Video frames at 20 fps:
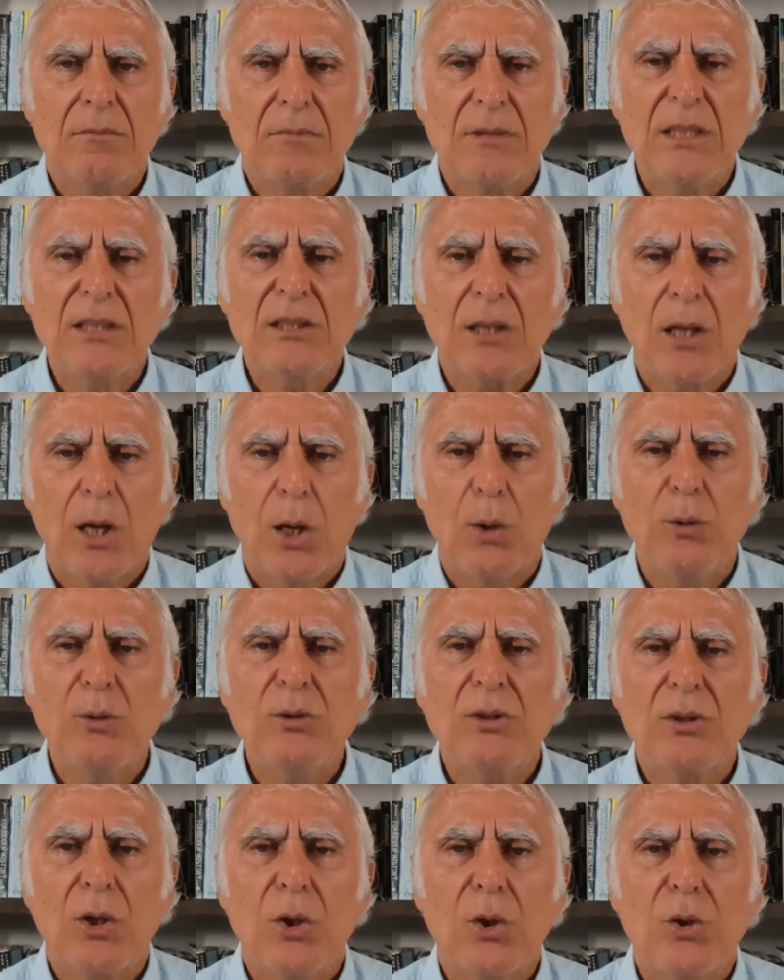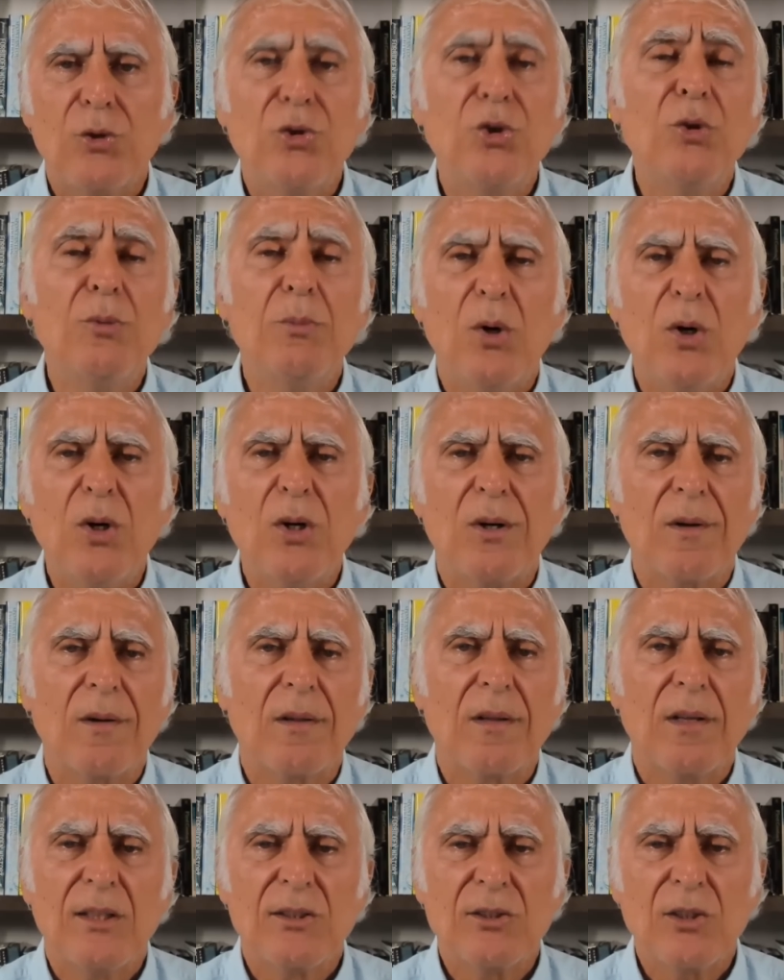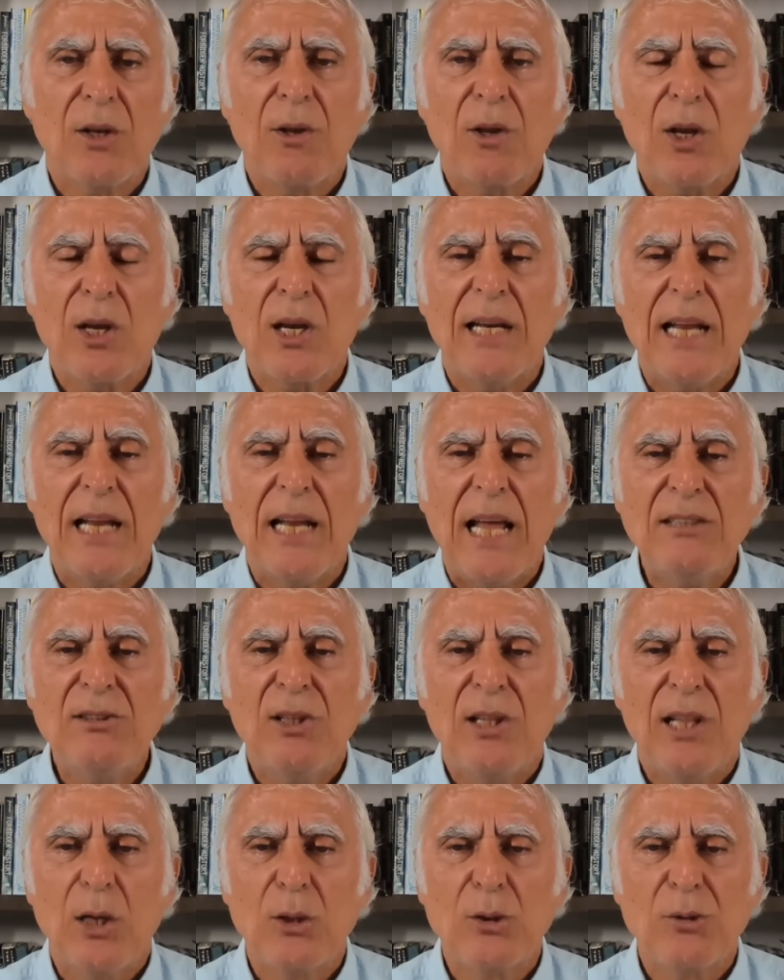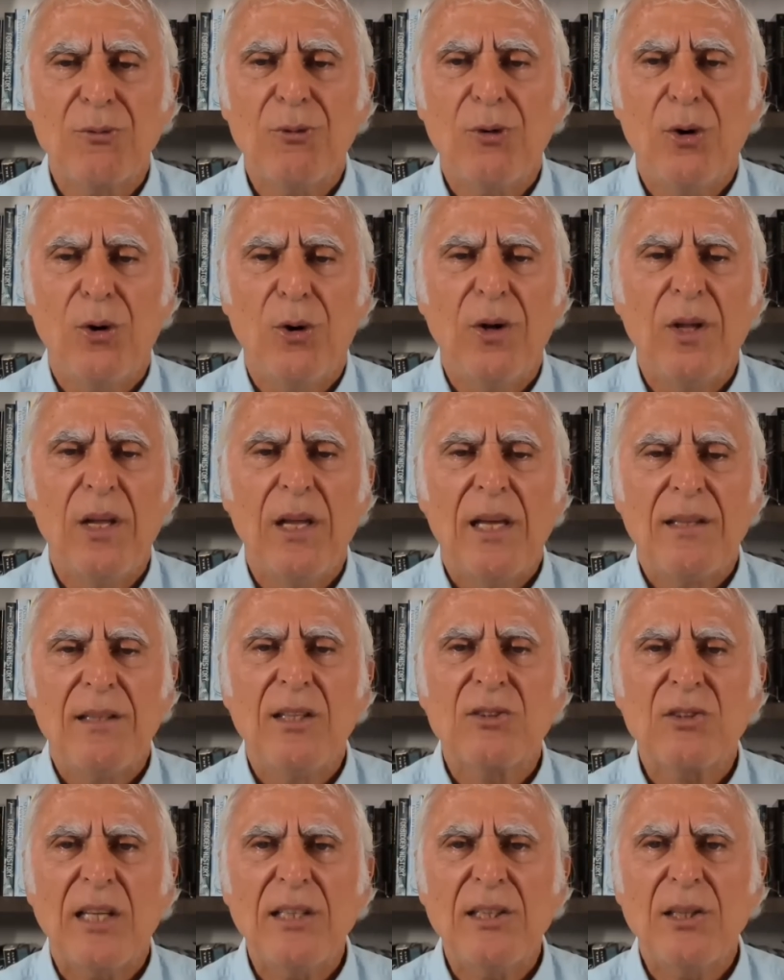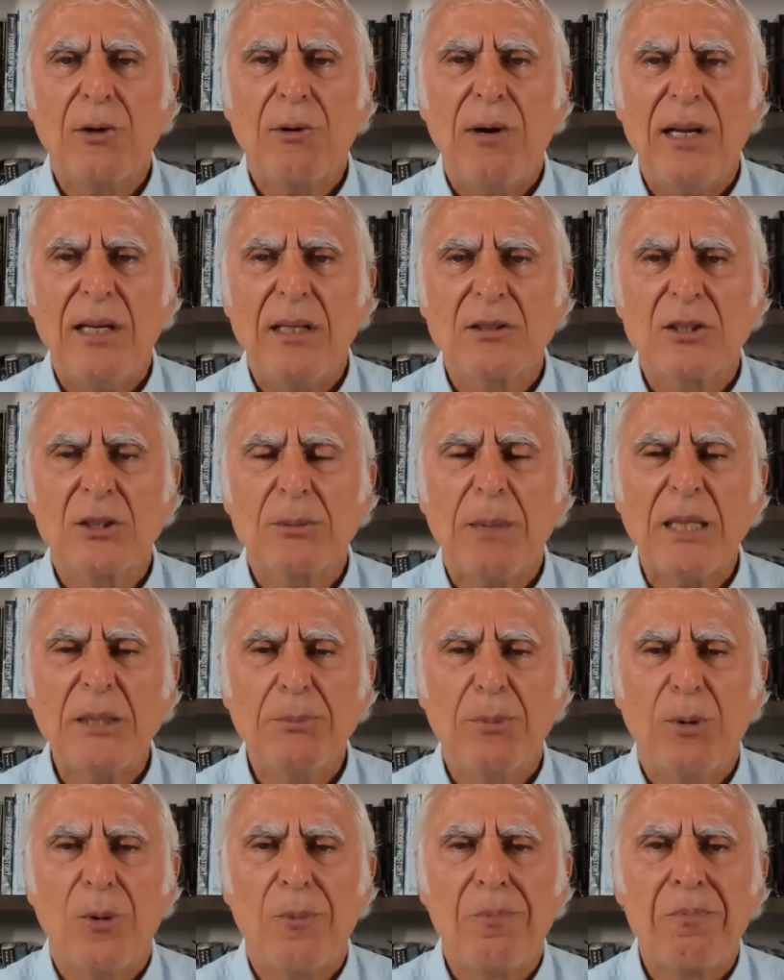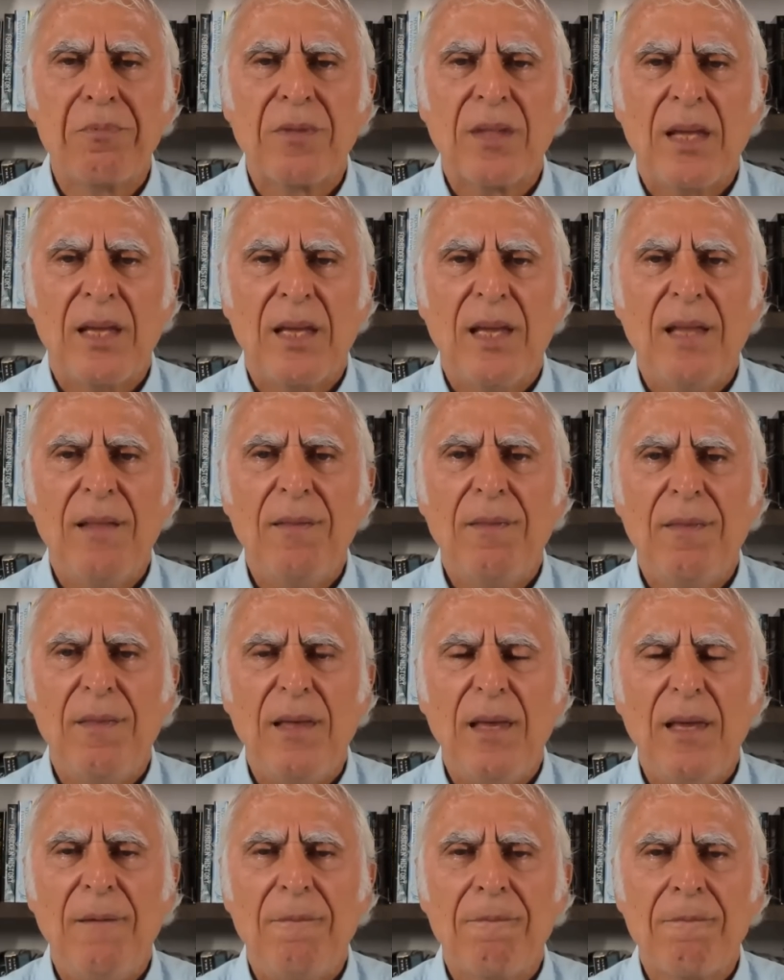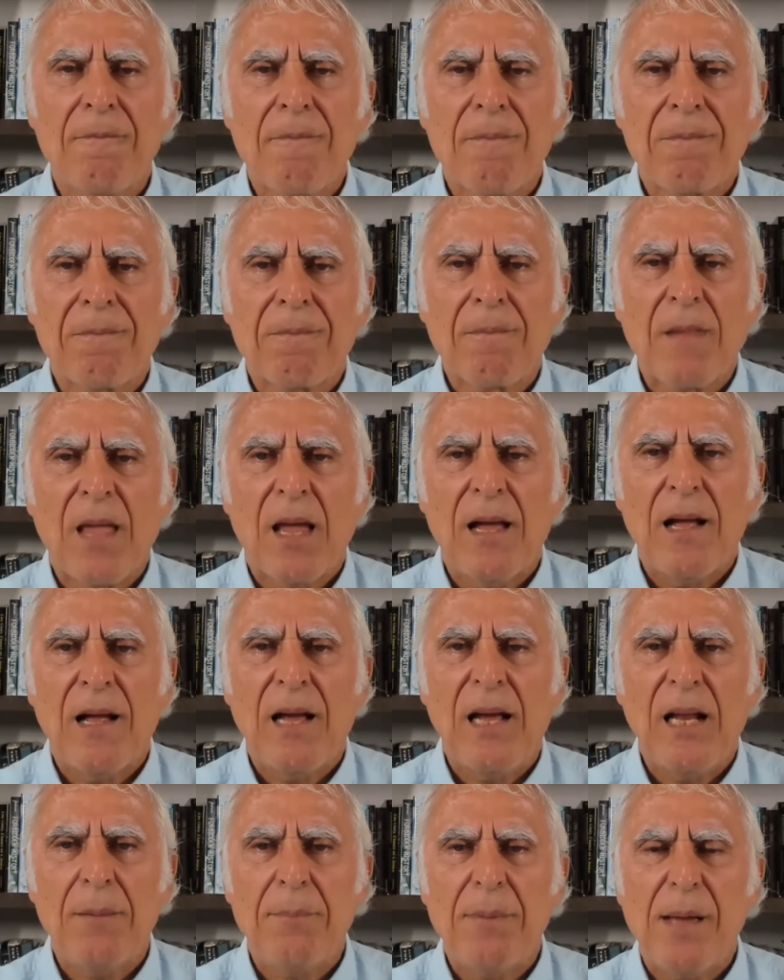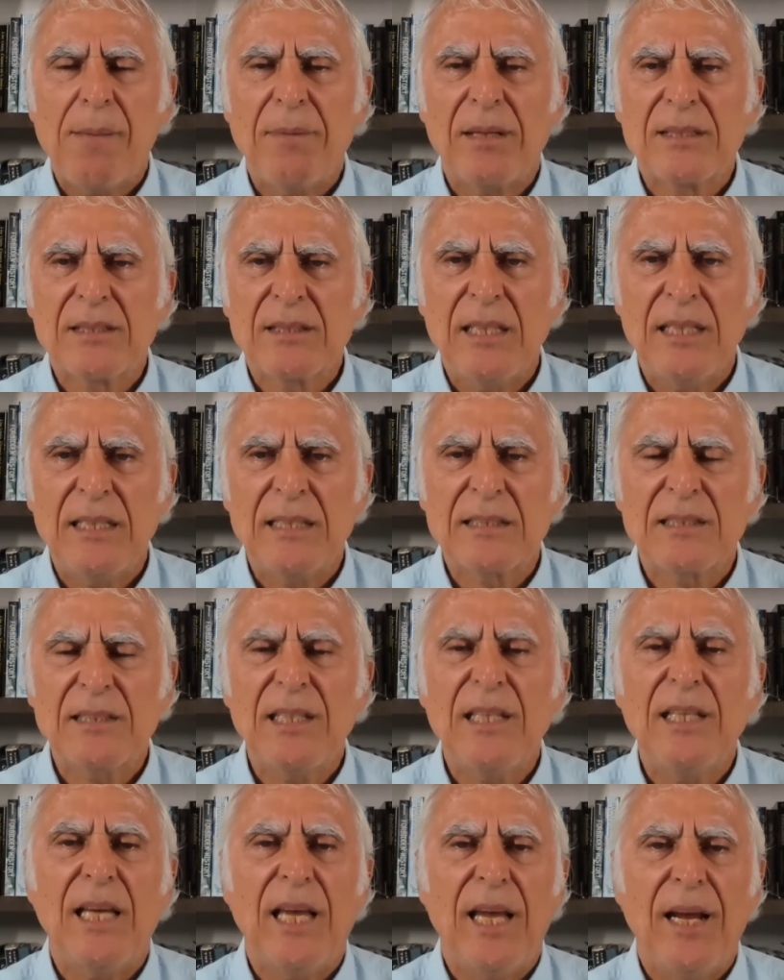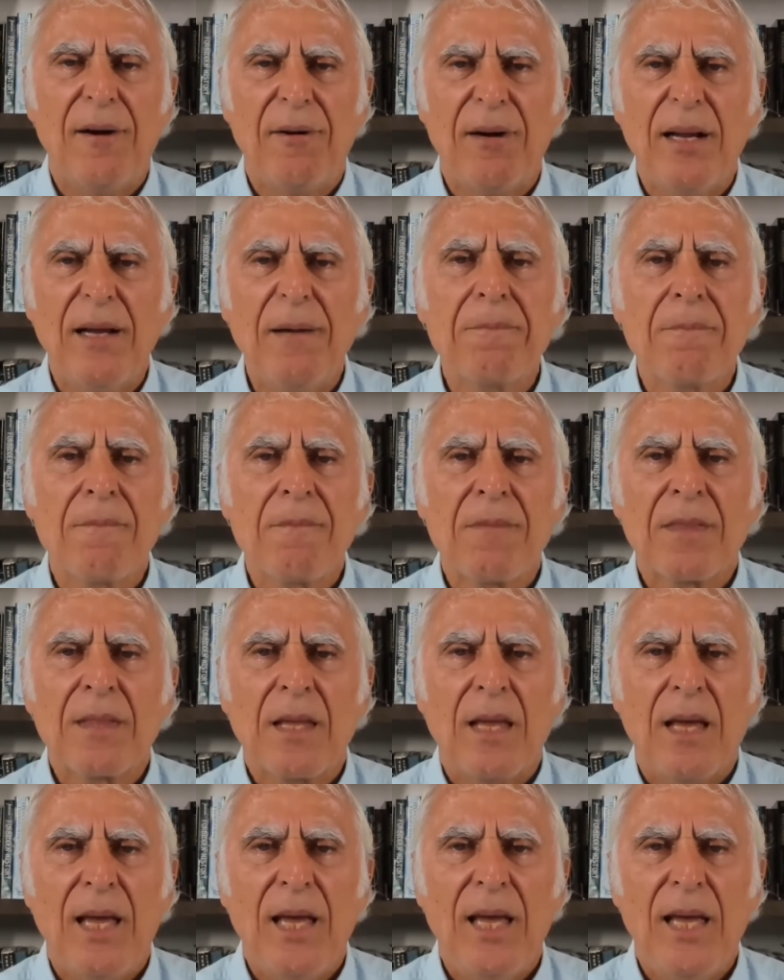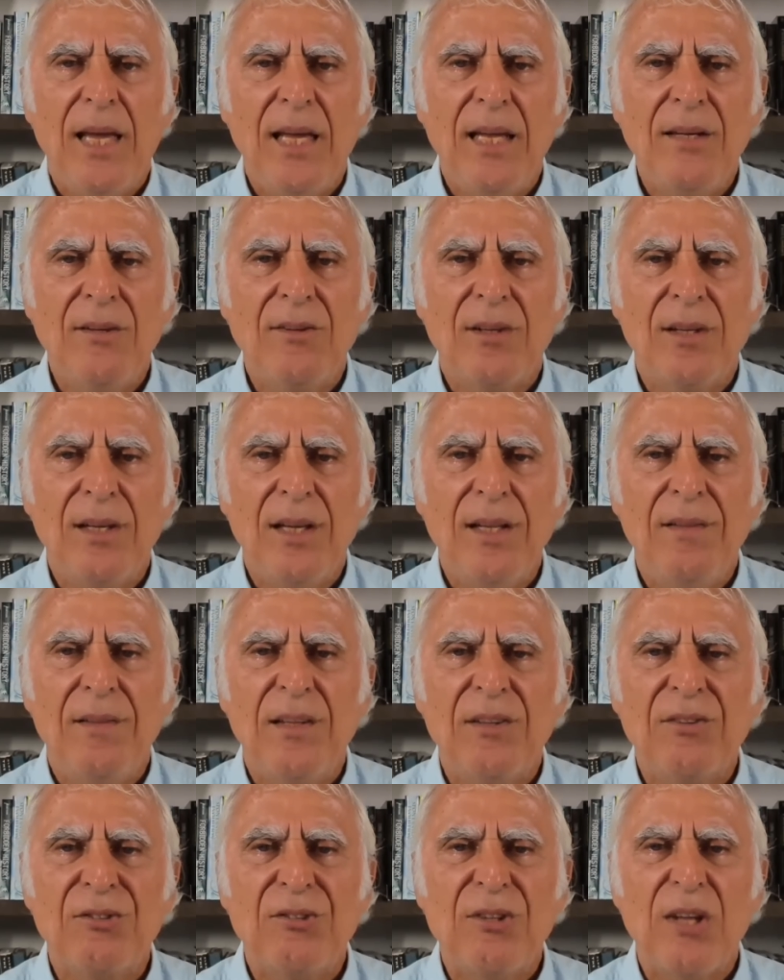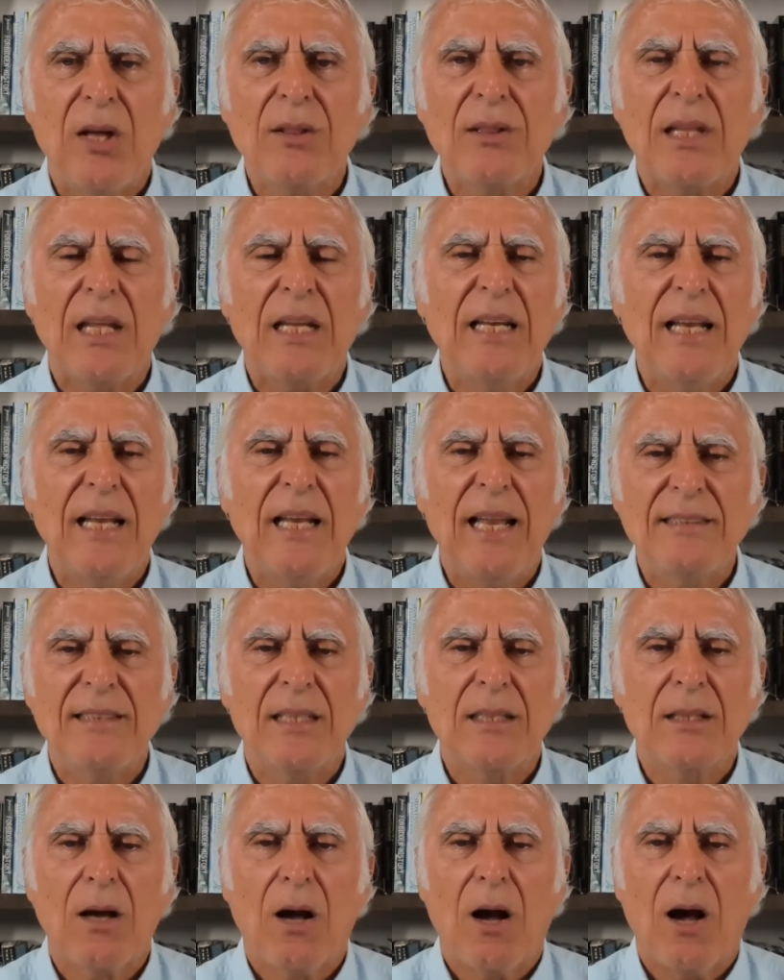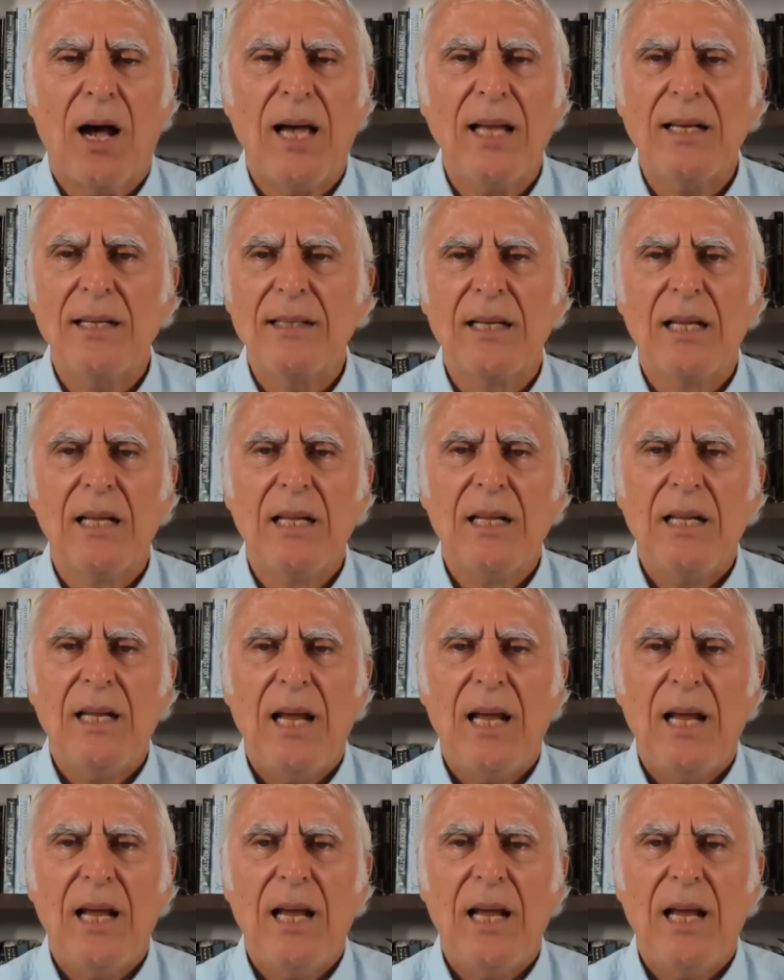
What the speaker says: disclosed two more. So you can add to those four this underground spaceport in the Alabama-Tennessee area and in this South Atlantic island.